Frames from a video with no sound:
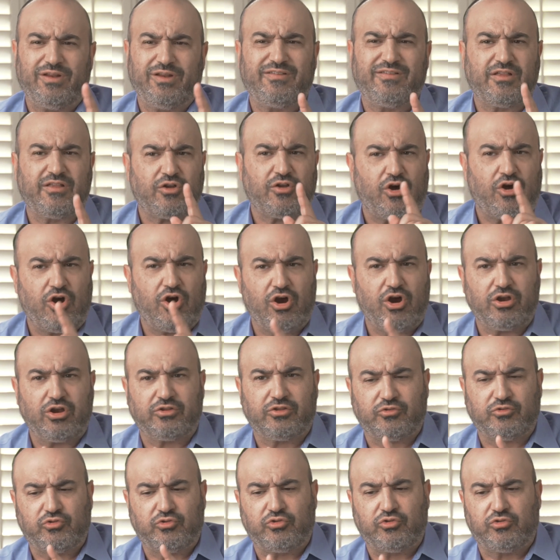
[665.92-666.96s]
What is it
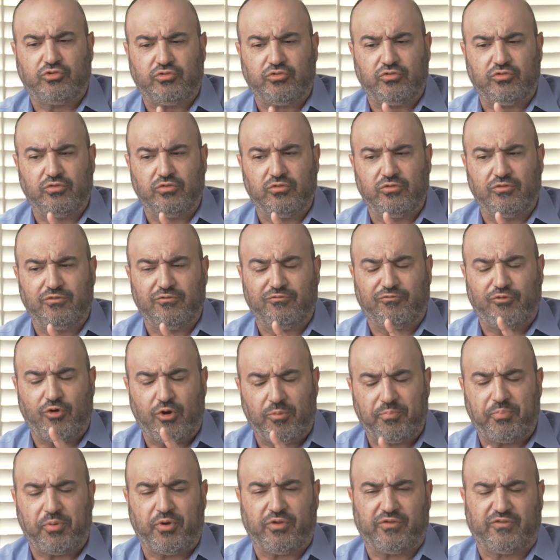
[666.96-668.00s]
hard
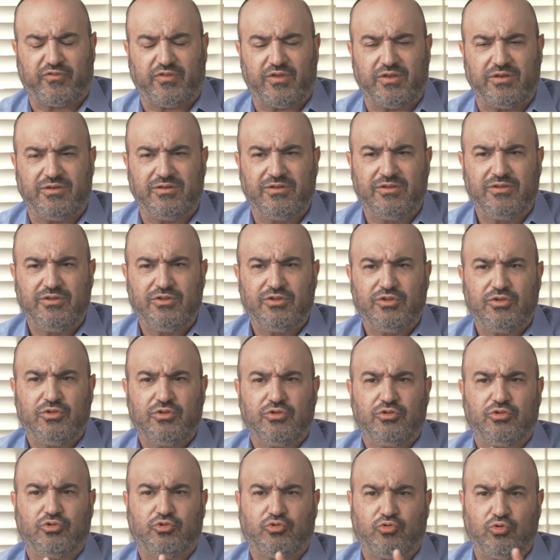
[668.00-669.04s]
for a person
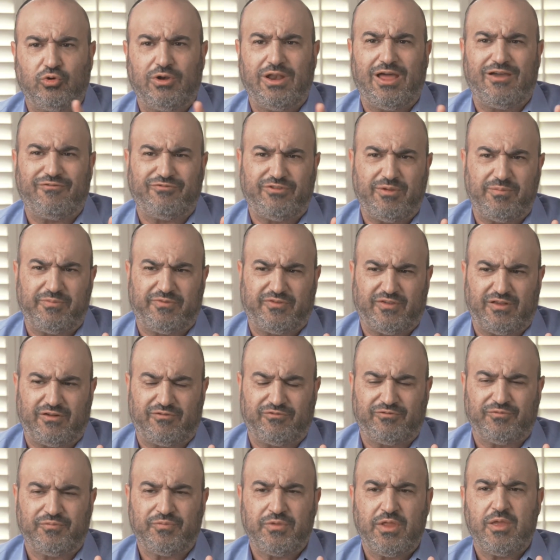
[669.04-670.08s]
to love
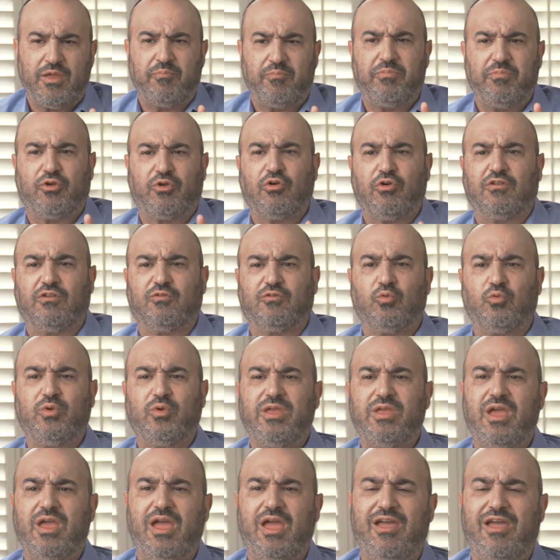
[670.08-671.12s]
themselves? Because
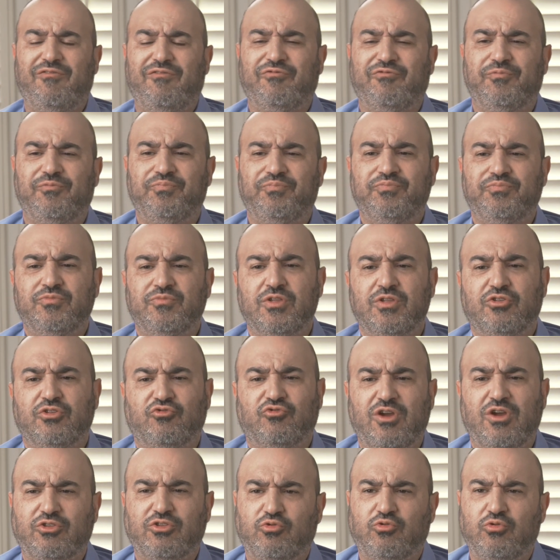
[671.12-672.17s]
we have
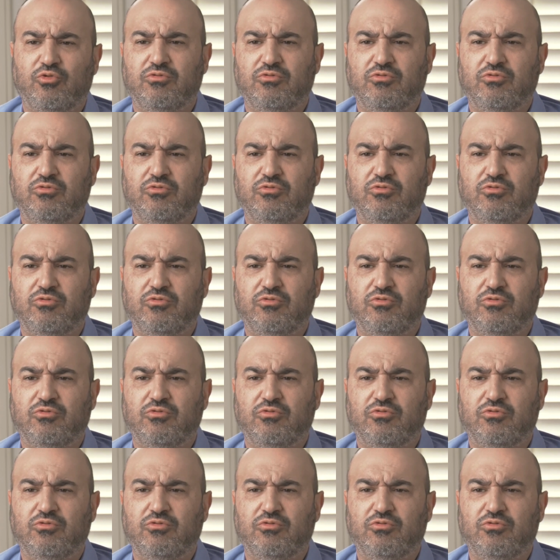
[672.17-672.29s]
tried